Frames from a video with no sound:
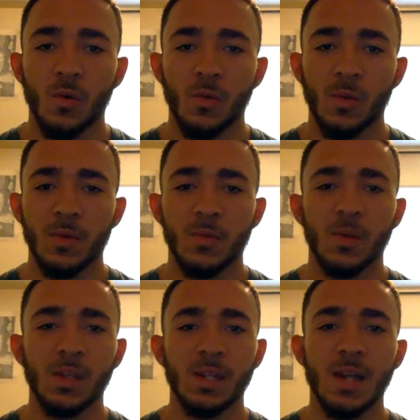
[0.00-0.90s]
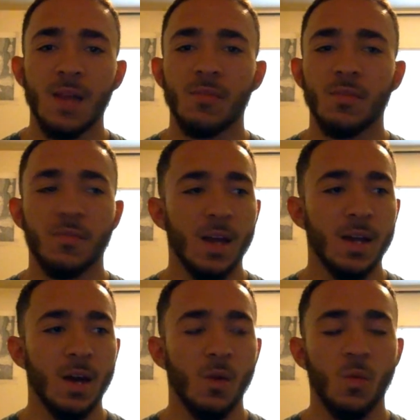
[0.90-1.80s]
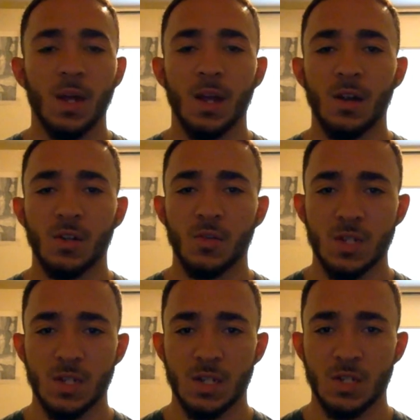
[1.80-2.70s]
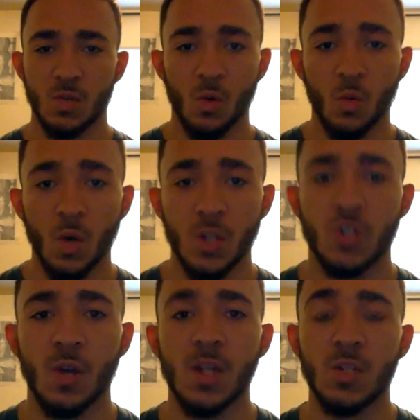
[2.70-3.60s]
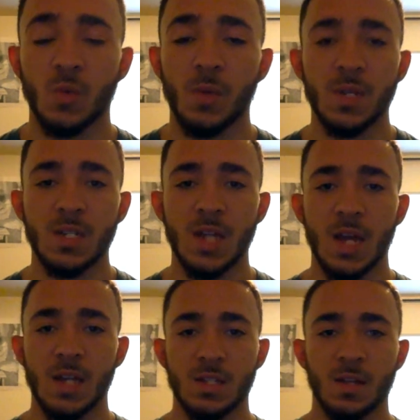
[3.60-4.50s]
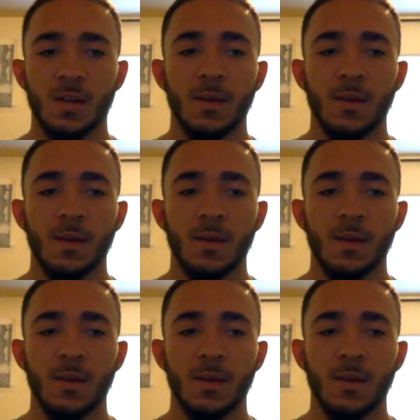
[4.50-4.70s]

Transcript: We would really never find out what characteristics or what traits we possess.